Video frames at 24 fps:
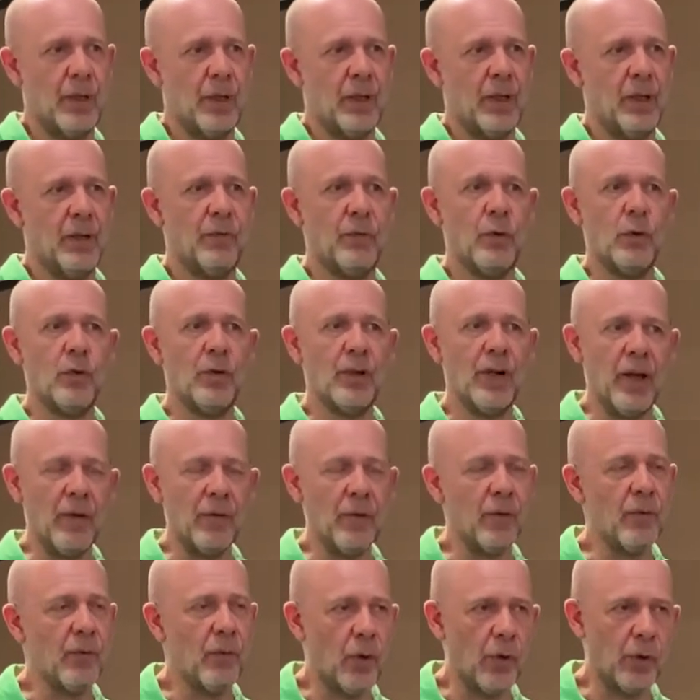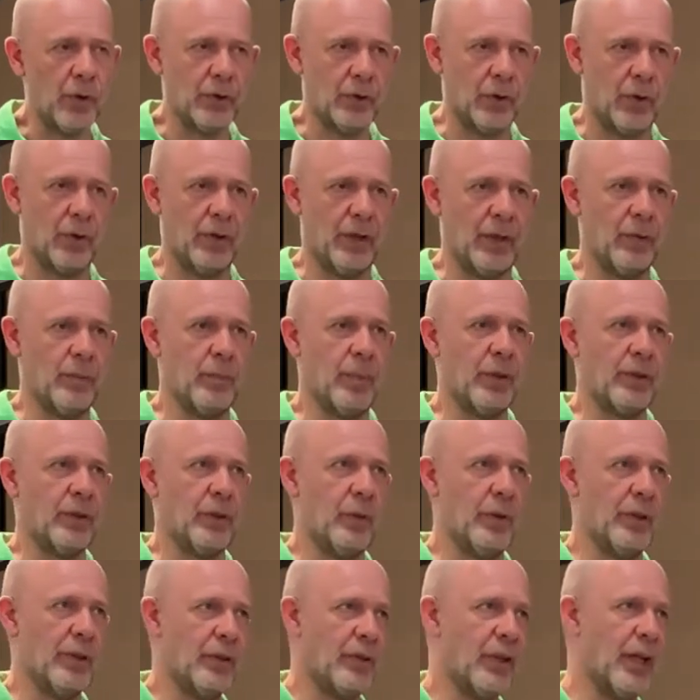If you never worked on it, but you
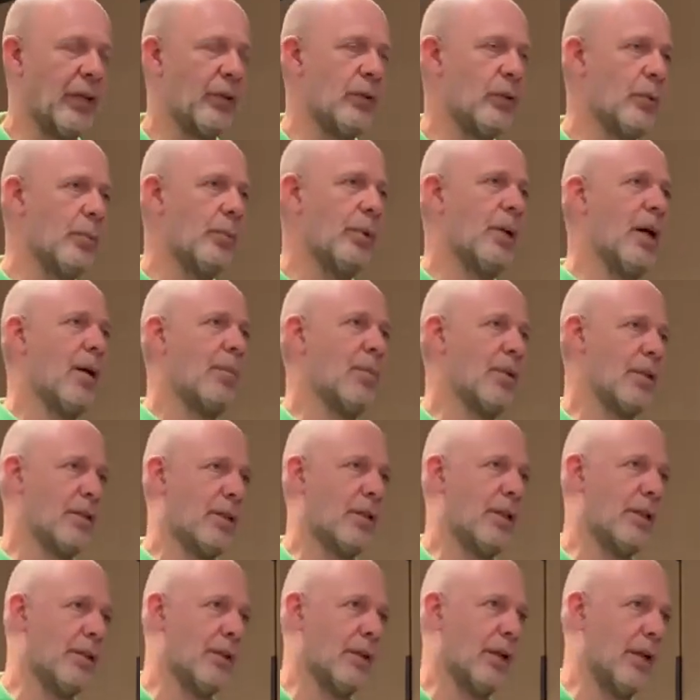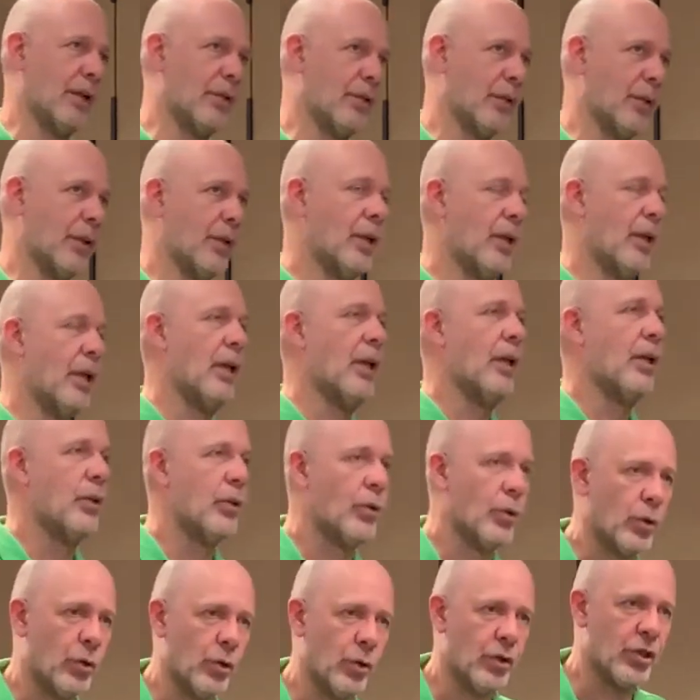intend to become a screenwriter,
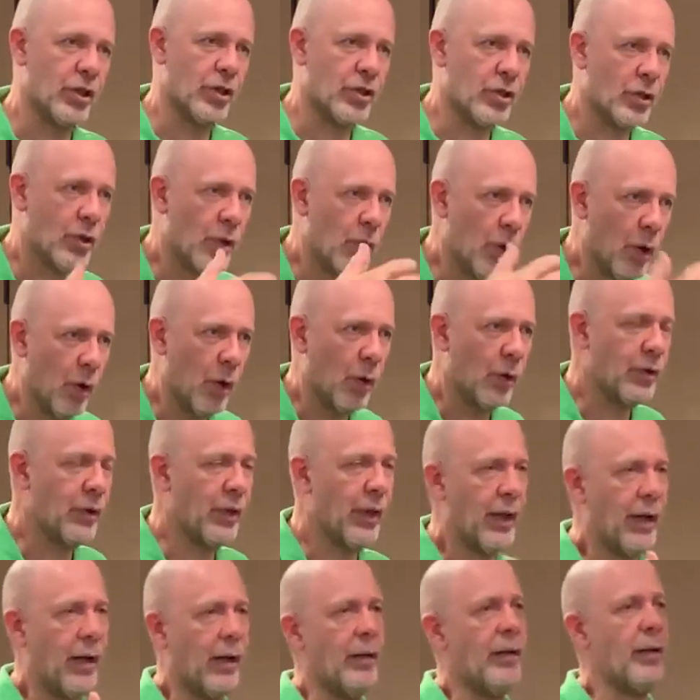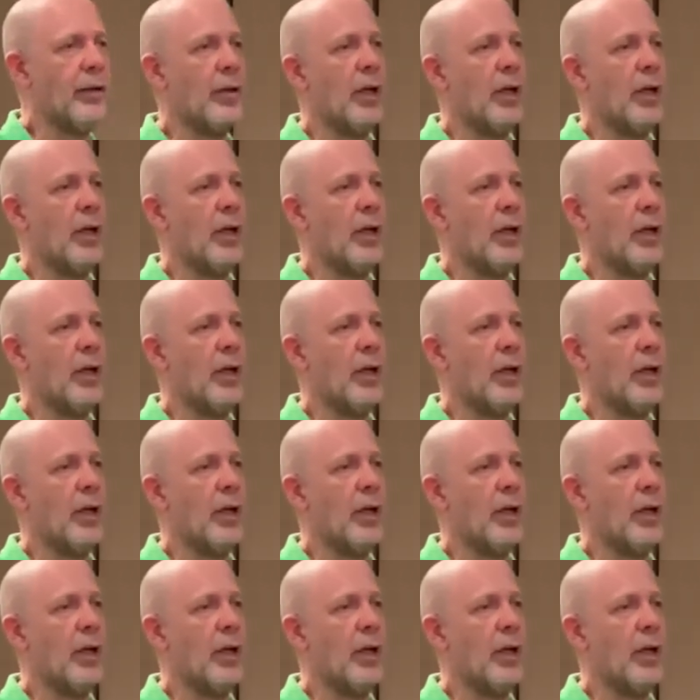you should just go there